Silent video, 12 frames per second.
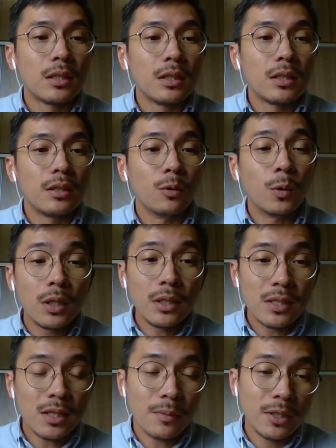The world
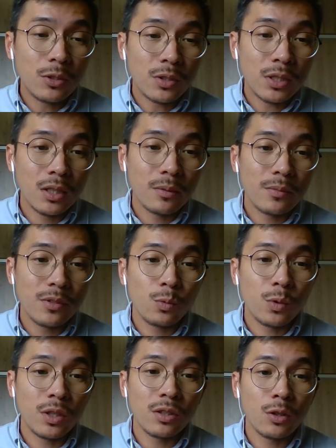is coming to terms
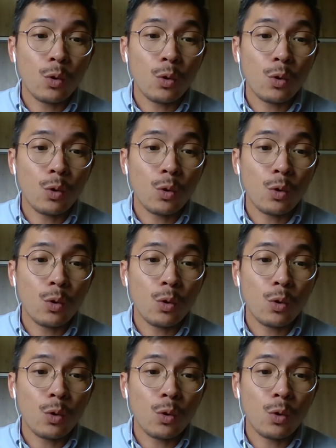with